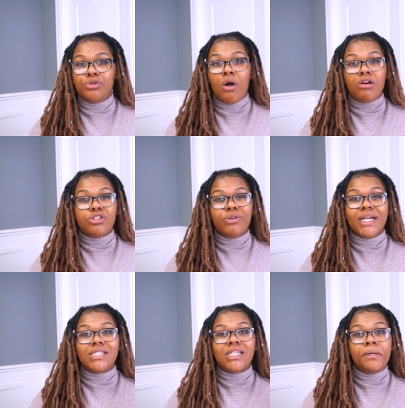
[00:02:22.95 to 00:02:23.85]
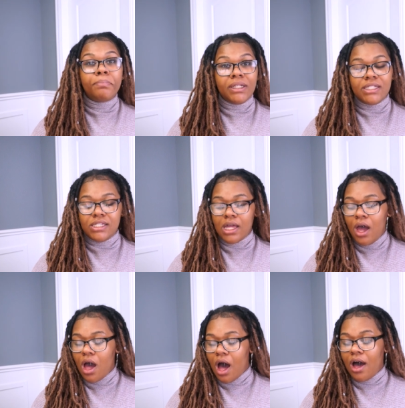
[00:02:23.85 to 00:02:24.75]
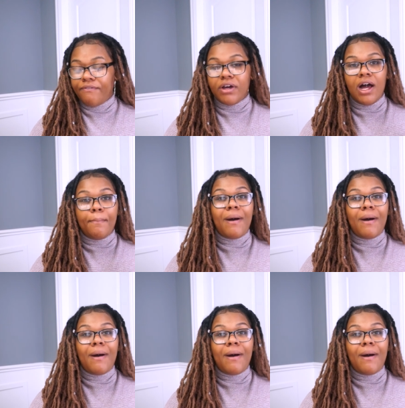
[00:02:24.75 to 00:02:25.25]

You'll also get templates of uh,